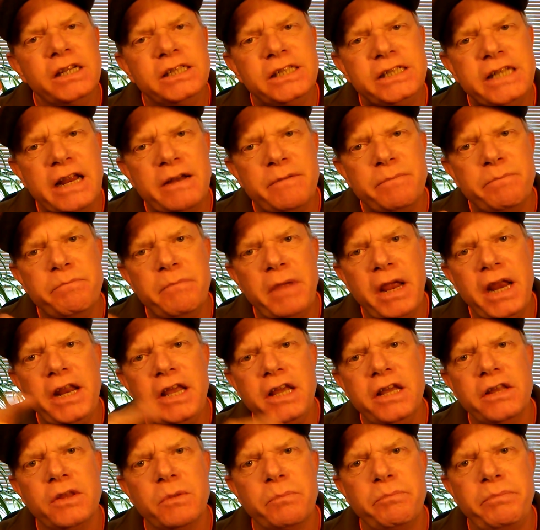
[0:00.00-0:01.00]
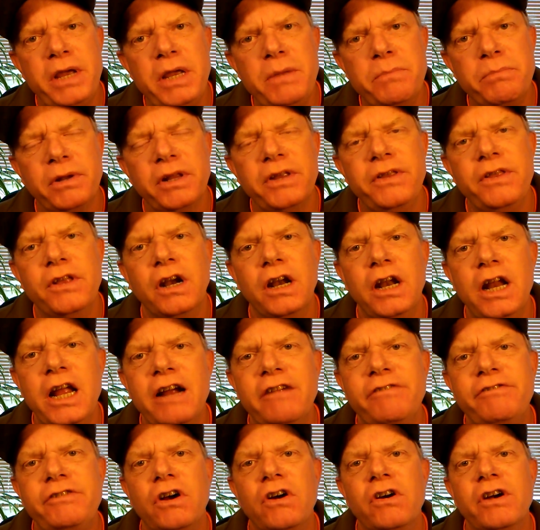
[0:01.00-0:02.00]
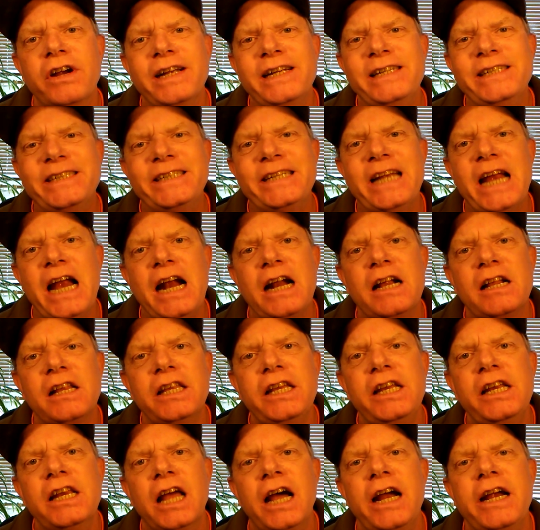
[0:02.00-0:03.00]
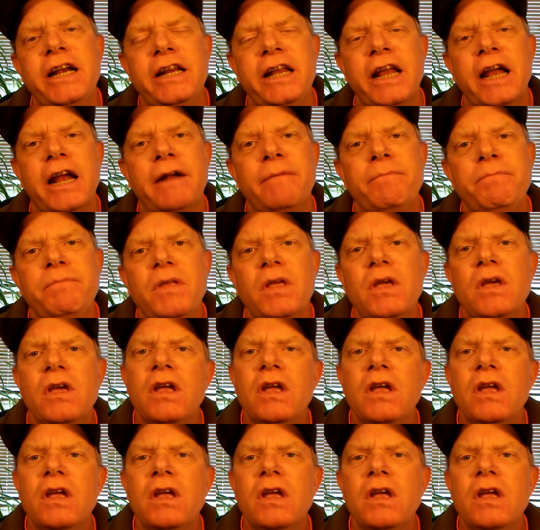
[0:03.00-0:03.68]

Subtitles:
Is that many of the people in the left are exactly like that.